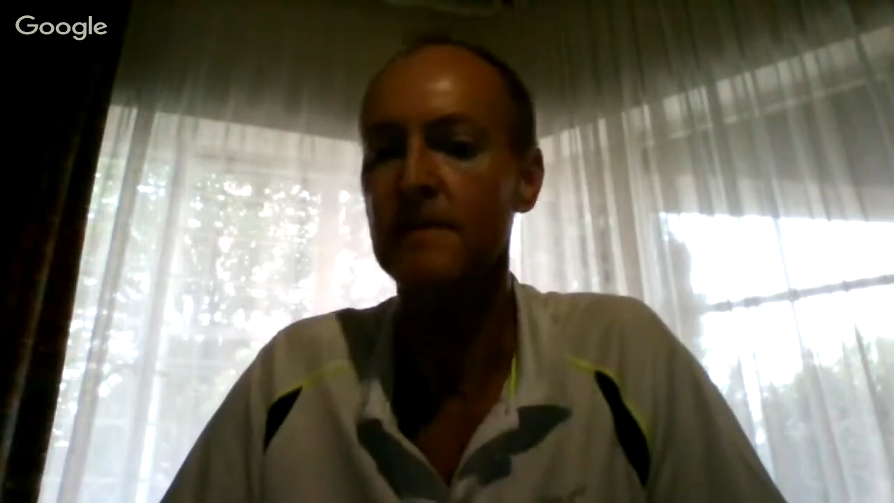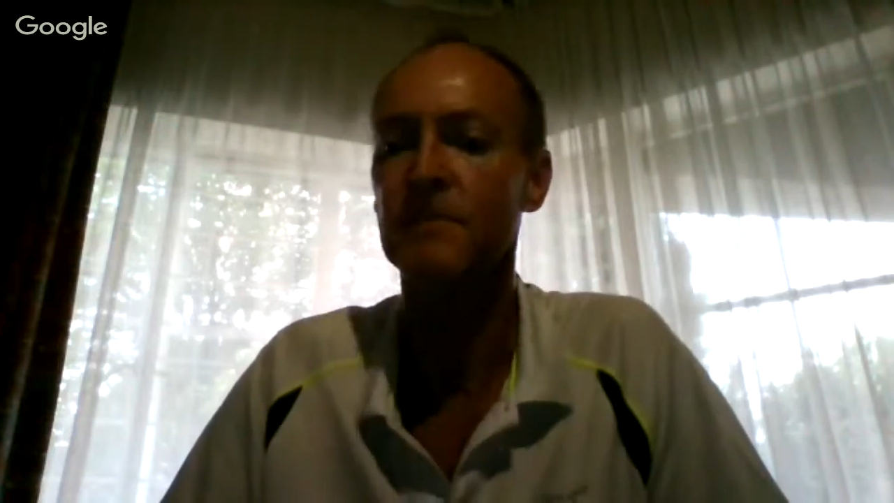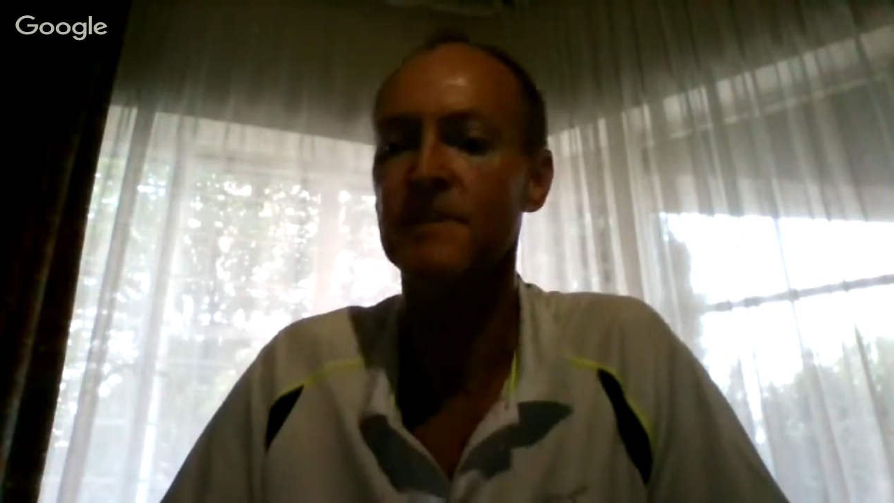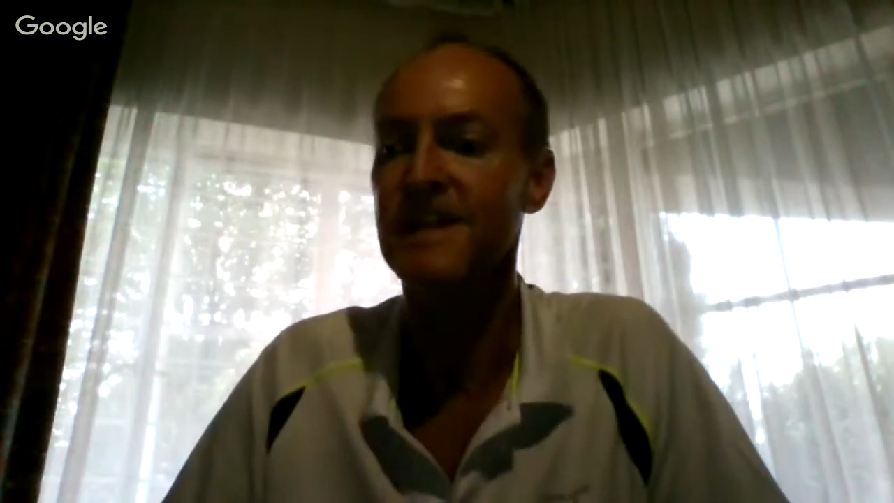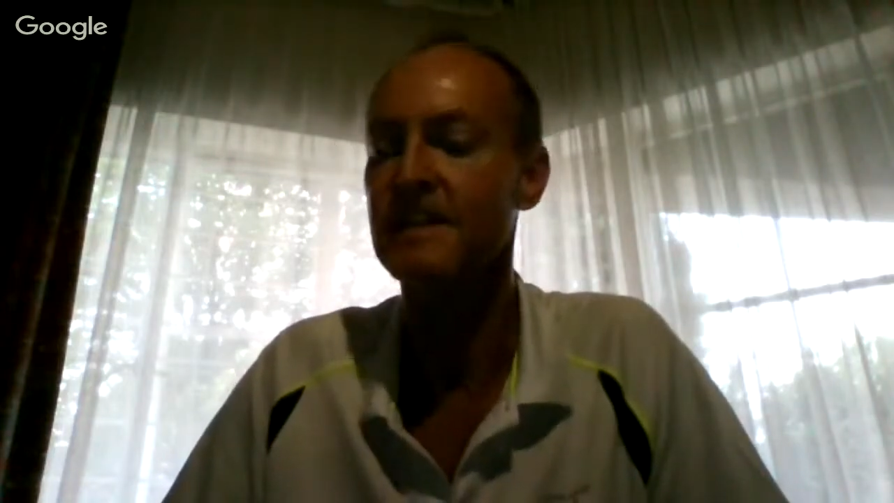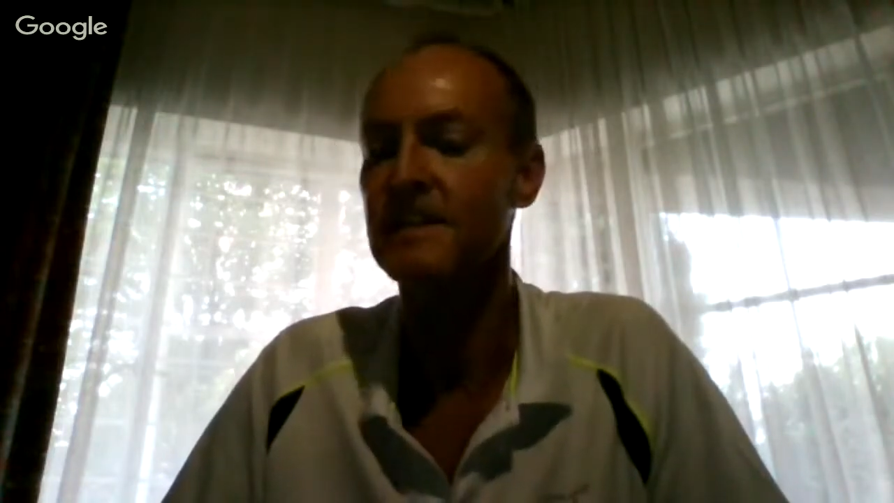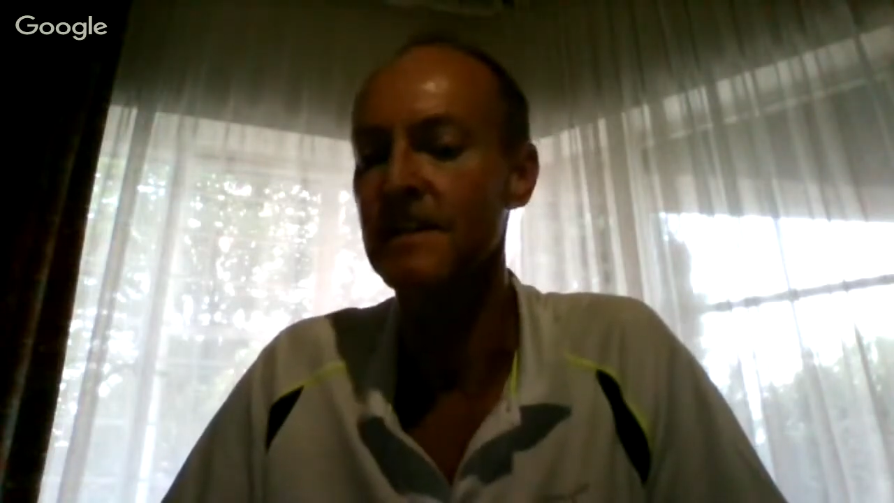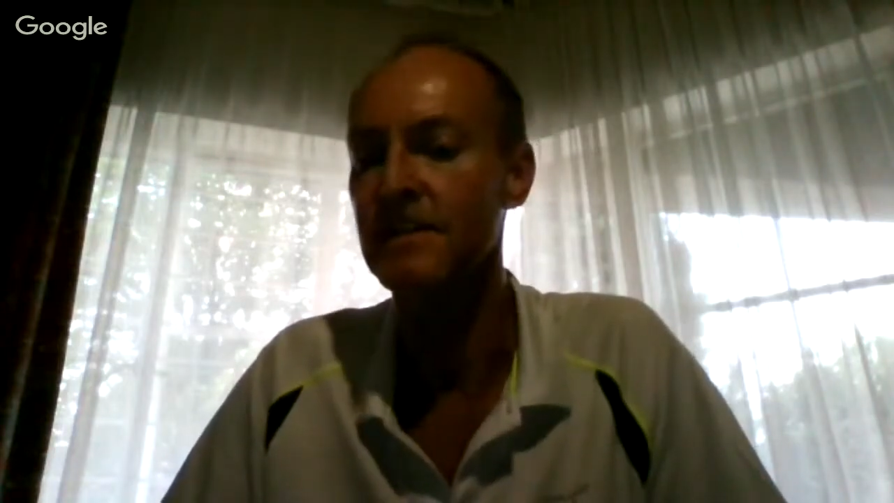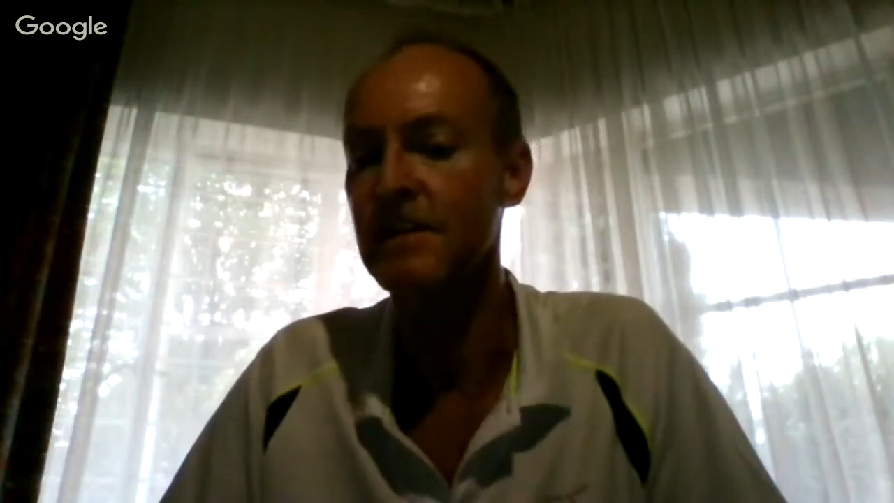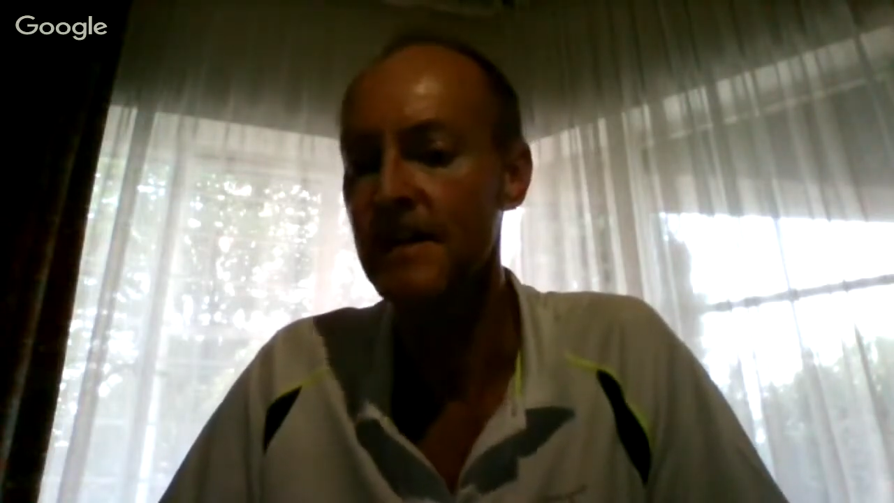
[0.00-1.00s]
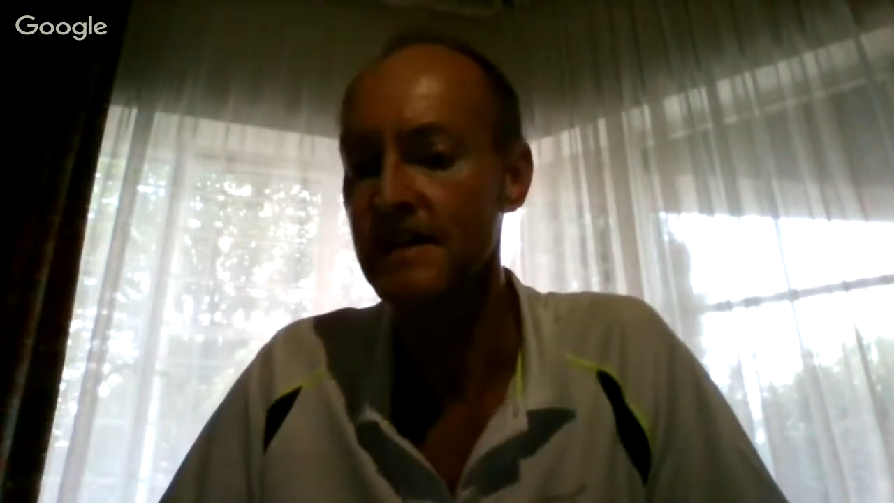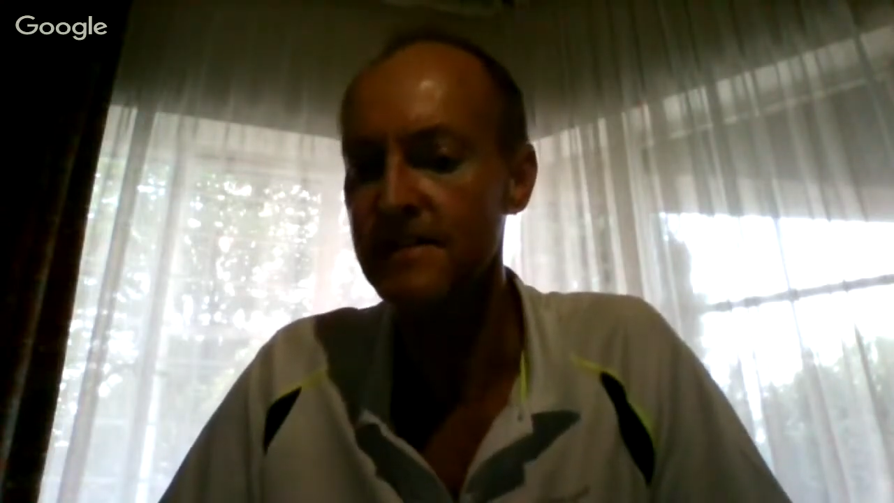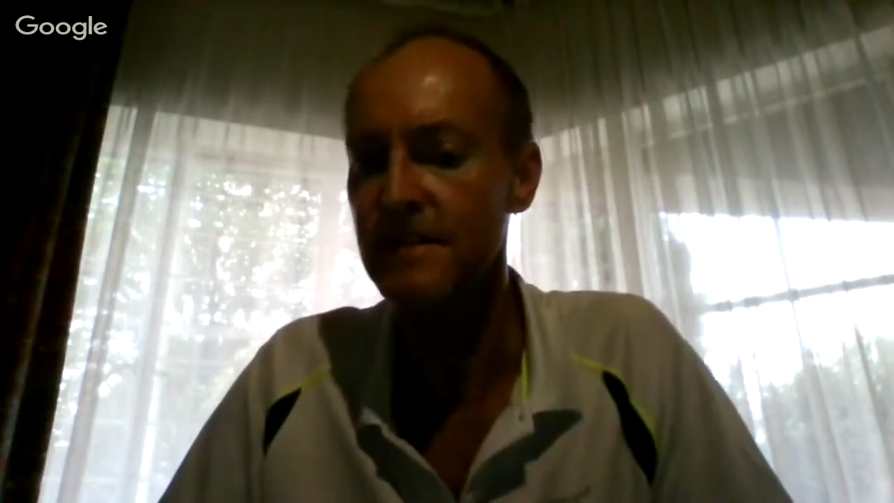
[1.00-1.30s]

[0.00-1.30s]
what's actually just.